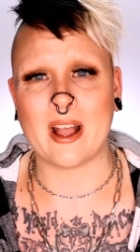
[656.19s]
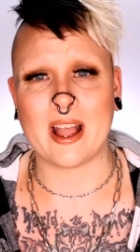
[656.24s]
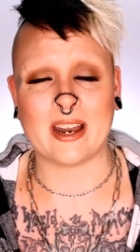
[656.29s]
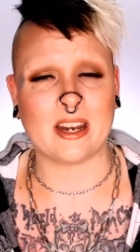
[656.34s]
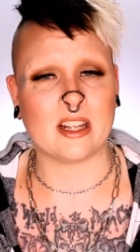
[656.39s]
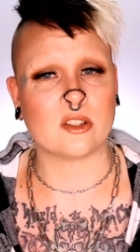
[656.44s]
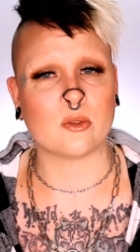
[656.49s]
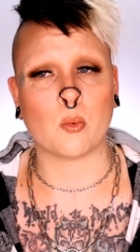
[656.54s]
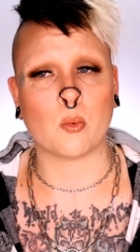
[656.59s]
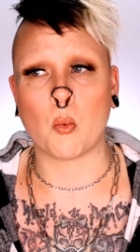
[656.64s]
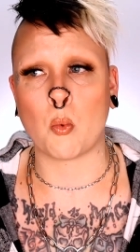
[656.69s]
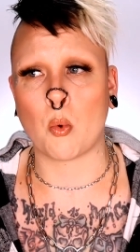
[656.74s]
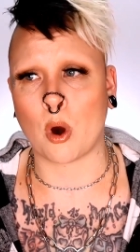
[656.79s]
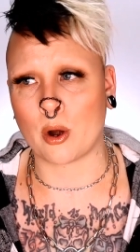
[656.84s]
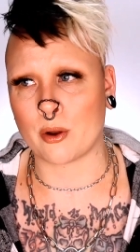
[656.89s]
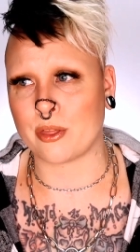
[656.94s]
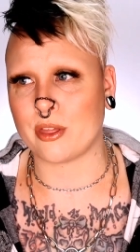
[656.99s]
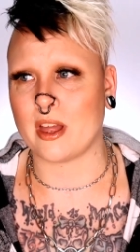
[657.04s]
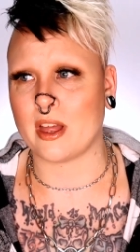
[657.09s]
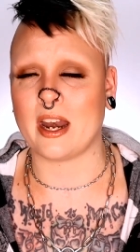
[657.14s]
And it's
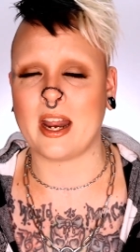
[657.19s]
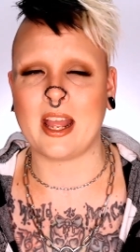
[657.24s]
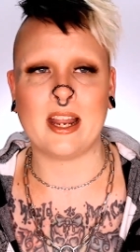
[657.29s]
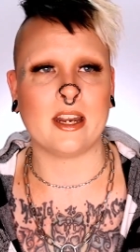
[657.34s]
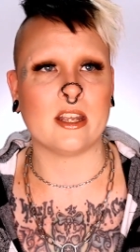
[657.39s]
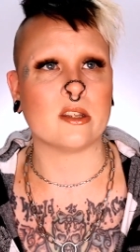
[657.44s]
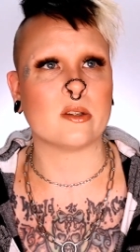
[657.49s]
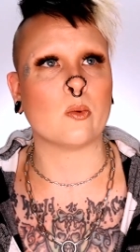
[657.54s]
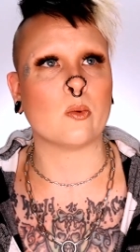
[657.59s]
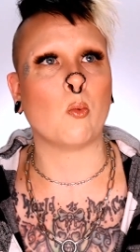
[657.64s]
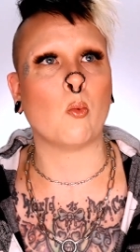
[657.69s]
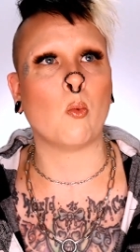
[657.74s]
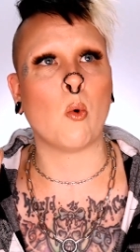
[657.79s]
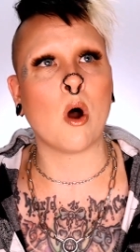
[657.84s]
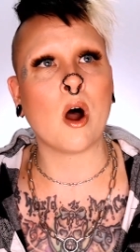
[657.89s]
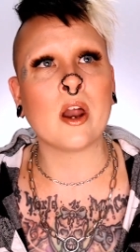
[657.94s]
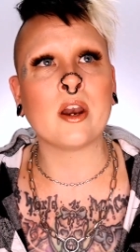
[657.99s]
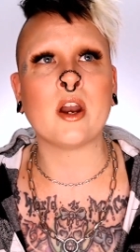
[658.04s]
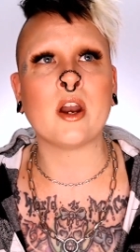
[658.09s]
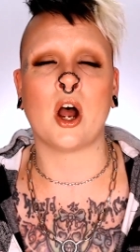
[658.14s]
worth it. It is
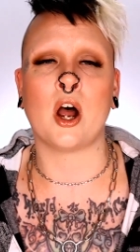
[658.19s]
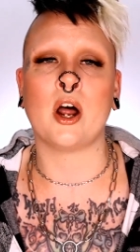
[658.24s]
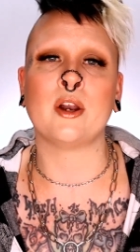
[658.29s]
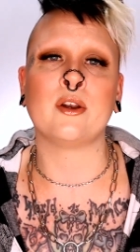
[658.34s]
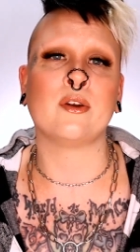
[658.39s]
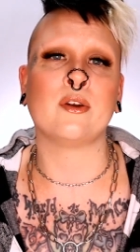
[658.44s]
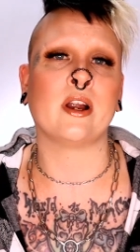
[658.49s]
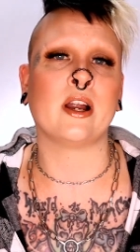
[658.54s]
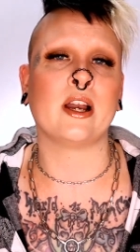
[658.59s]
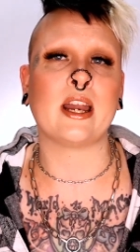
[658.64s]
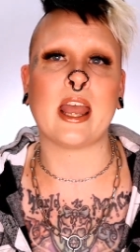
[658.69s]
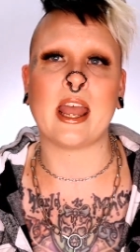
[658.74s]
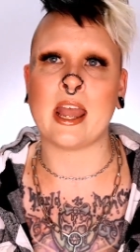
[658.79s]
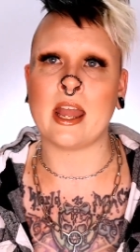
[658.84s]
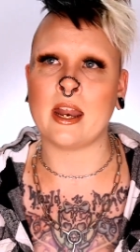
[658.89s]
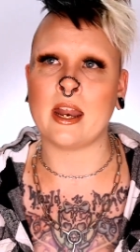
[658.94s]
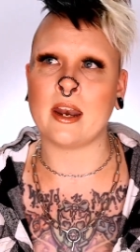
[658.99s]
150%